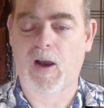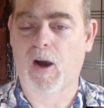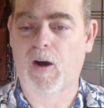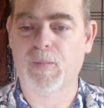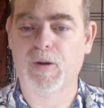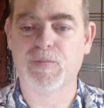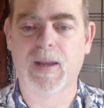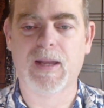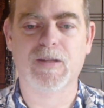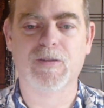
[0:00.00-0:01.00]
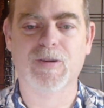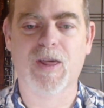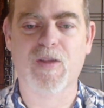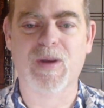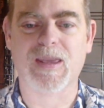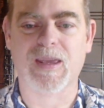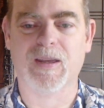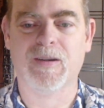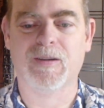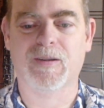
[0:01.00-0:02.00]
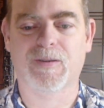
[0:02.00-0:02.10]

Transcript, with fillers: I almost made it to another weekend.